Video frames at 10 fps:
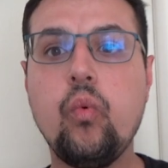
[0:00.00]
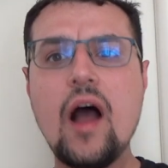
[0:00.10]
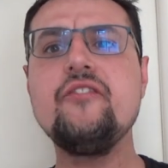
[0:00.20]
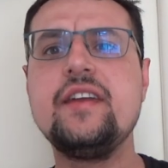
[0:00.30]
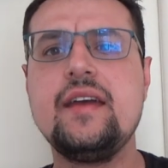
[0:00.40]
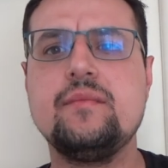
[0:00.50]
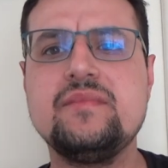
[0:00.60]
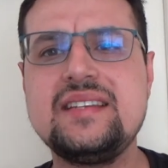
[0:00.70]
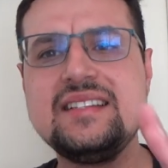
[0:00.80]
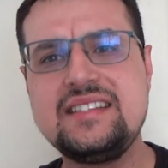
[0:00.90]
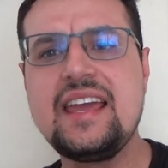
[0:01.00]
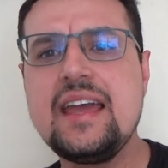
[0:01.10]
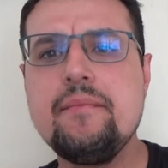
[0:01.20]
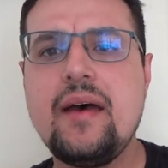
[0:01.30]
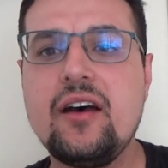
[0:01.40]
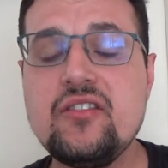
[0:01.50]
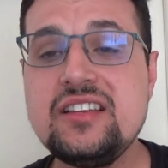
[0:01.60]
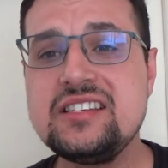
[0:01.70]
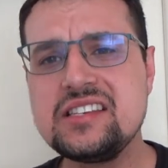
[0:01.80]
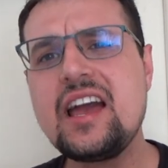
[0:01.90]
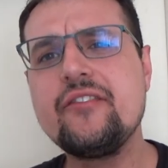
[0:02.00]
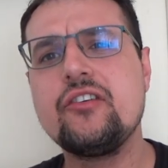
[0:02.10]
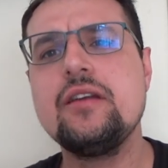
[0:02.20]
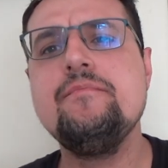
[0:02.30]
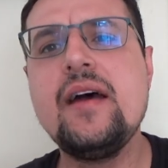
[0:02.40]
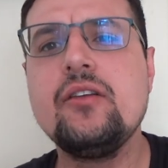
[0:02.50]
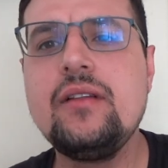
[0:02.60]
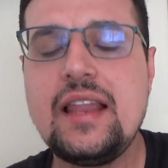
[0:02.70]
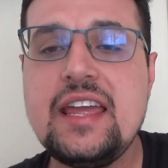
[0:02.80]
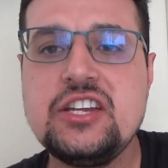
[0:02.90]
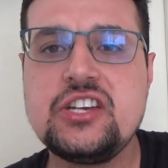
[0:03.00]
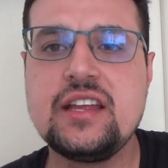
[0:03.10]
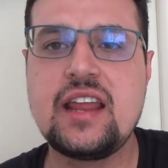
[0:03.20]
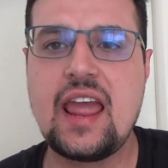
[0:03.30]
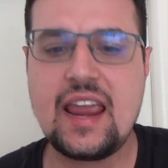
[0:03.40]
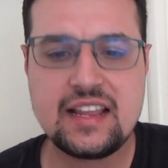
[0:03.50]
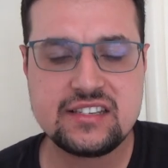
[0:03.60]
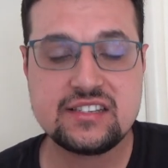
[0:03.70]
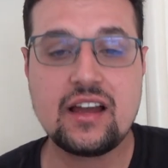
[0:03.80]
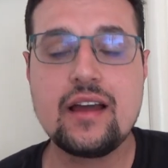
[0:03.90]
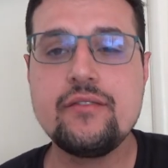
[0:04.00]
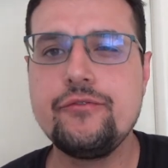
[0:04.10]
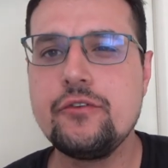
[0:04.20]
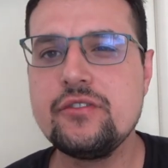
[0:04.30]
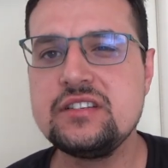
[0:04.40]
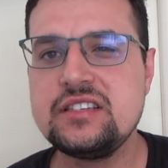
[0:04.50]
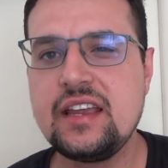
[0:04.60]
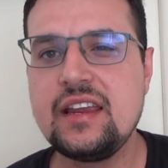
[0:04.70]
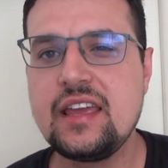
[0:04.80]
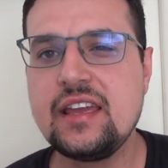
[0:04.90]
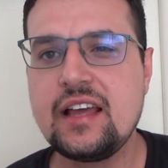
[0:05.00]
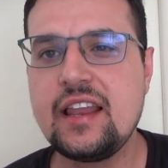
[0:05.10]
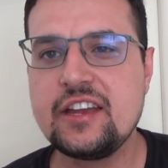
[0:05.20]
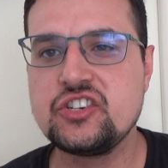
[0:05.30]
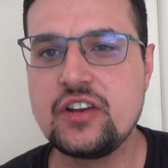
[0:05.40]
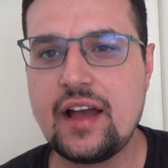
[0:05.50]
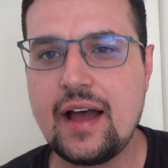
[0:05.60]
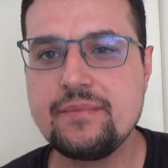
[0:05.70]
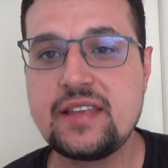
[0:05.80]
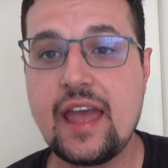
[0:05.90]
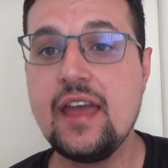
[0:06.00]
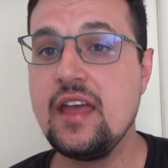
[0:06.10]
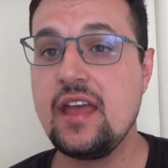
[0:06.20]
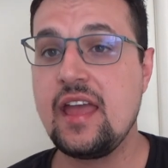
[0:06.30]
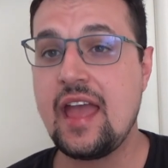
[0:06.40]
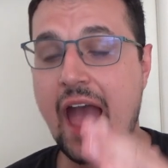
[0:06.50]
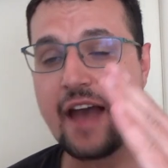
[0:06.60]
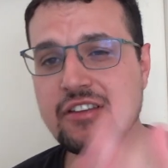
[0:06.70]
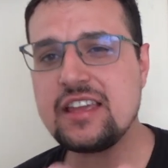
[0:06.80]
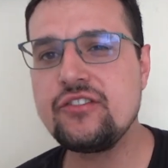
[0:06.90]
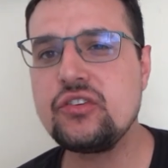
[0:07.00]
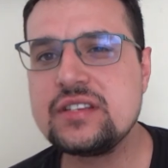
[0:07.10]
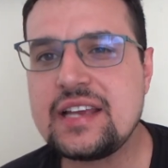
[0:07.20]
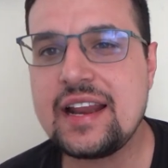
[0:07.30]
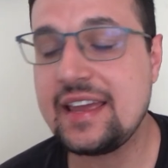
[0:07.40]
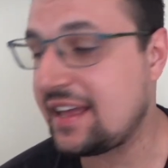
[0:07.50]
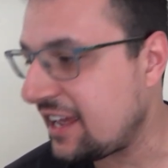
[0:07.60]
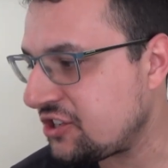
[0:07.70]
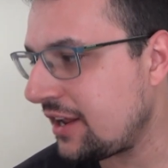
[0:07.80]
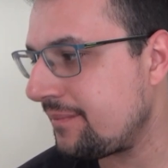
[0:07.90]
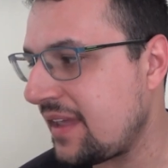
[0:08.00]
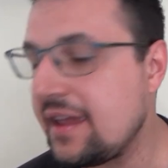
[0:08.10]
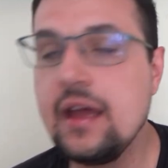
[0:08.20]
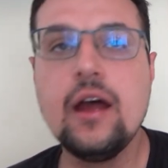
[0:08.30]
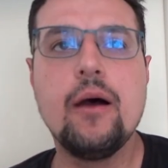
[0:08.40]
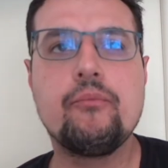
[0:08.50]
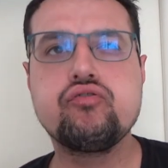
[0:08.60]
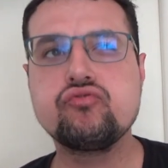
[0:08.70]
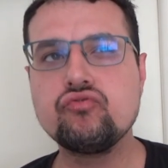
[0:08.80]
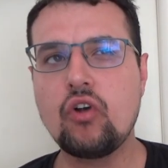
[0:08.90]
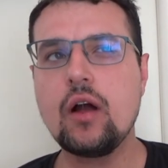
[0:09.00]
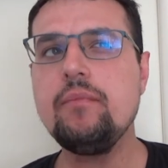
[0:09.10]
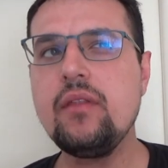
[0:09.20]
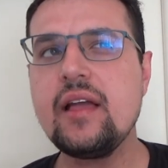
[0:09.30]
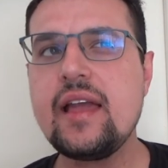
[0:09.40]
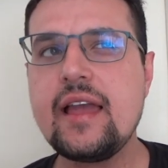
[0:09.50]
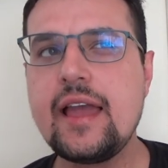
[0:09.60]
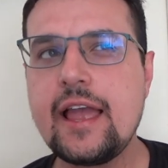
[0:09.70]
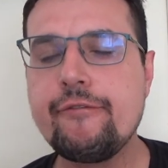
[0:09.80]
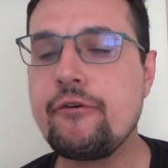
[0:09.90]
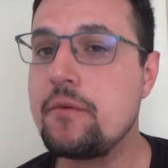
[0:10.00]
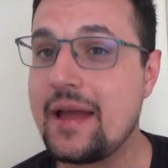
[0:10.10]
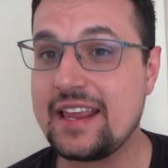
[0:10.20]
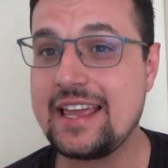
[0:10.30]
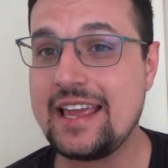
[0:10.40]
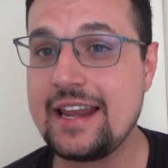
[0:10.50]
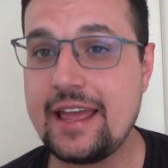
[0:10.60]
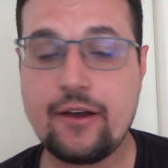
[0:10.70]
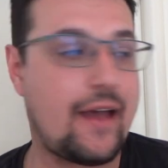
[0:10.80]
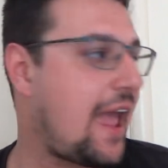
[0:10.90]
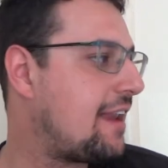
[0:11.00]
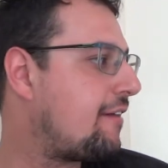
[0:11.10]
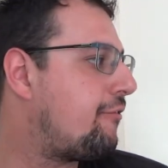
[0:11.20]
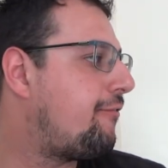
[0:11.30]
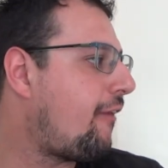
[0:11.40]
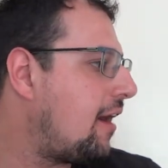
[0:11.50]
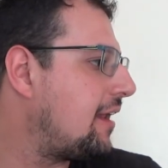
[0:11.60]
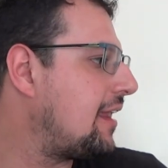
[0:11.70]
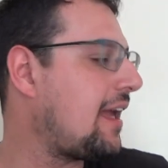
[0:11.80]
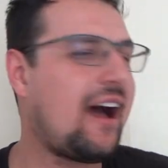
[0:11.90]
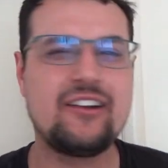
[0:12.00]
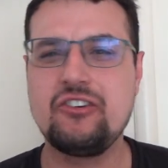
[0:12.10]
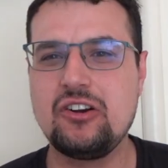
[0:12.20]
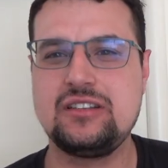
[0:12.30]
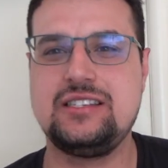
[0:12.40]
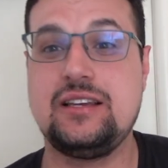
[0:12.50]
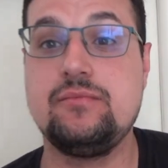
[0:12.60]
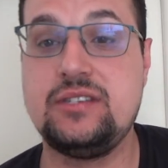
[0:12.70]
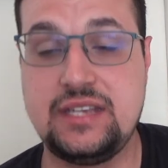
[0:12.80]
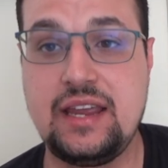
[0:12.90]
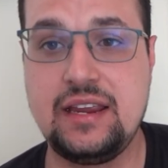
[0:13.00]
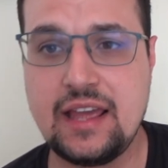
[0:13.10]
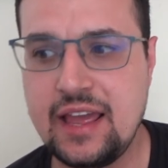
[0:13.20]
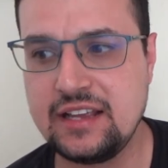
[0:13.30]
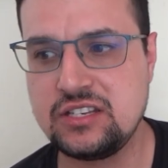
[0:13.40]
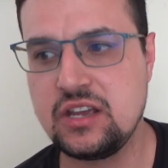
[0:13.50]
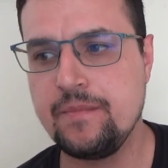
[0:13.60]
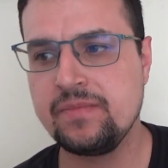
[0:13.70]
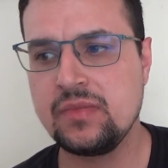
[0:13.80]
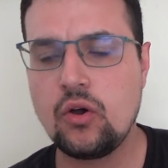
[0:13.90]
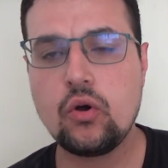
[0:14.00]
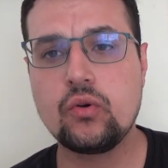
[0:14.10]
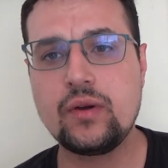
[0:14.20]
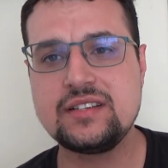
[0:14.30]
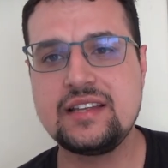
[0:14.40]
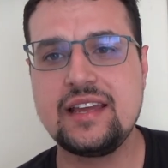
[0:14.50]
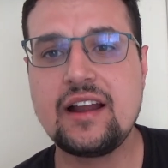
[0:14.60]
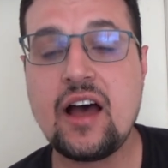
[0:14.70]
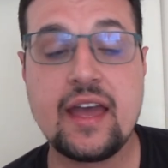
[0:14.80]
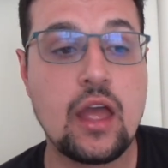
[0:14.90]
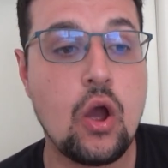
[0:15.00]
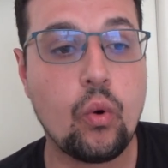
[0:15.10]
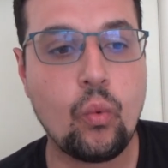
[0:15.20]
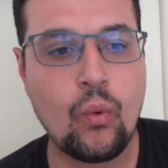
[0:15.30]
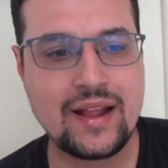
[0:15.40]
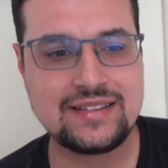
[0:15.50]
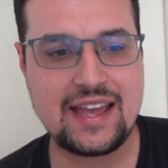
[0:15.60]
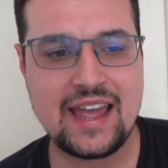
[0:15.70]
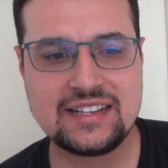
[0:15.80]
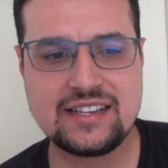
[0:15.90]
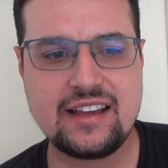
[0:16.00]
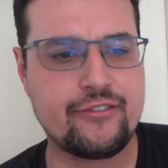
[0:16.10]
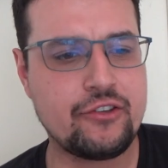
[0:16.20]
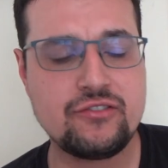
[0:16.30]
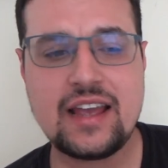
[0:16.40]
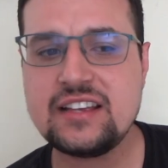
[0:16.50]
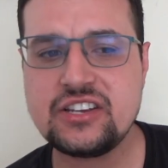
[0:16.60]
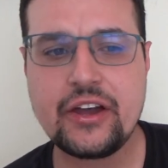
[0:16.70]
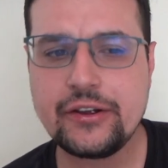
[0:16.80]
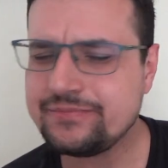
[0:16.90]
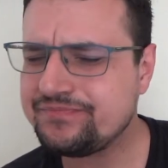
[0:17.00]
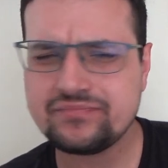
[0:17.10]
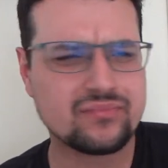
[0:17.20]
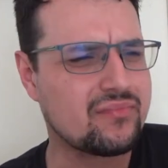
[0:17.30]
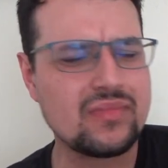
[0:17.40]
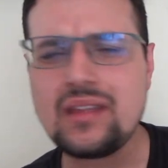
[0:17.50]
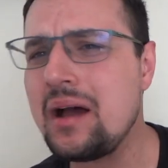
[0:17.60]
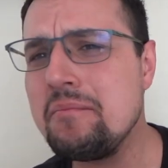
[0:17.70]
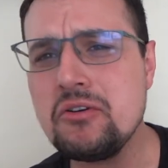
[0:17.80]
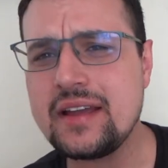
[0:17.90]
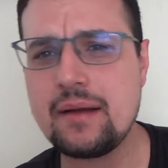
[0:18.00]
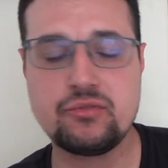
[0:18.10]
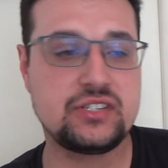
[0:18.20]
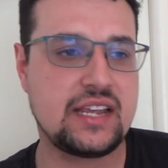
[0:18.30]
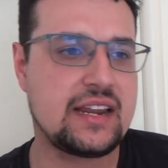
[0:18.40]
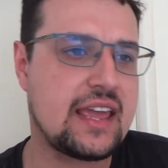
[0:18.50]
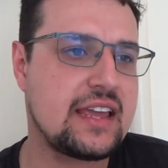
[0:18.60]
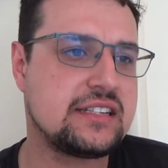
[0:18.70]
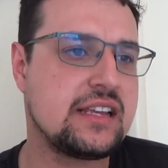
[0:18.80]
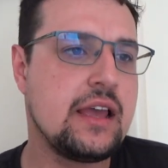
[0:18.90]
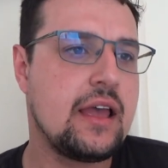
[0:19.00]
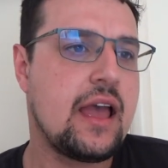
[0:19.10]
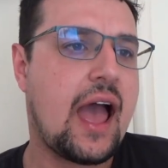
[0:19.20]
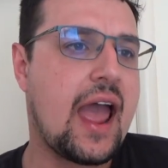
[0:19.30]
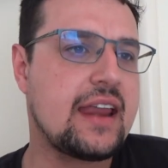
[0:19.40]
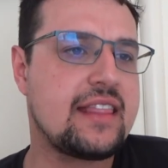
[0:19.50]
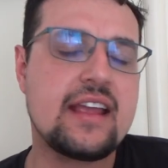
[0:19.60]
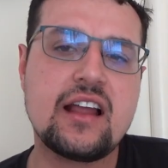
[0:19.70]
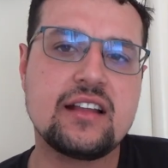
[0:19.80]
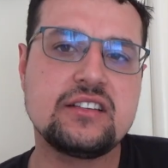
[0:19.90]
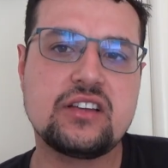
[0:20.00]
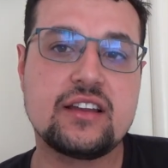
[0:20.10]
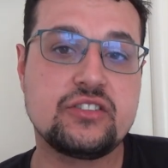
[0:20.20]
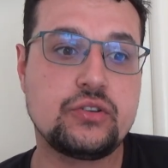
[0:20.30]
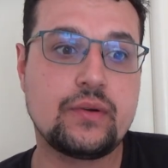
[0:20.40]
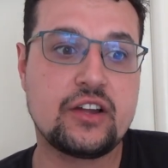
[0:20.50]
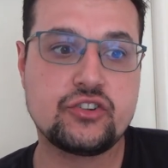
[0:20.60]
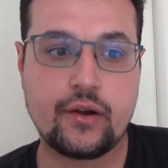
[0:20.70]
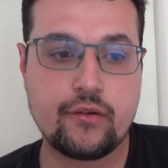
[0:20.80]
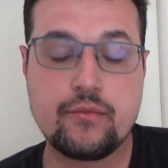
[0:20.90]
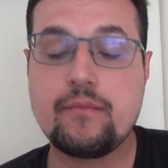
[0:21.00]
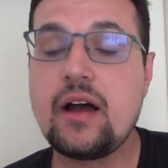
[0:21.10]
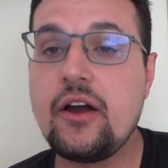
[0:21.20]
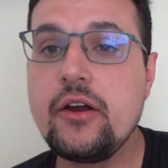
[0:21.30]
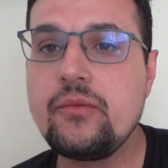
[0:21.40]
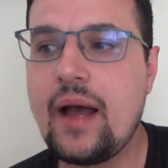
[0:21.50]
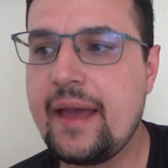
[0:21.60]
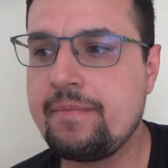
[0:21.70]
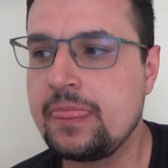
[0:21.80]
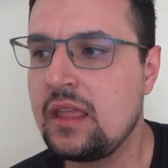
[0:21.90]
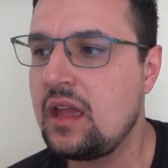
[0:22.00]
Welcome to DML Discovery Metal Legion. It is time for a CD collection update. Haven't given you a CD collection update probably for about a year now, and finally I got some CDs. Well, Questy and I went to Exeter a few days ago. I bought a couple CDs, and then I decided to travel my own way.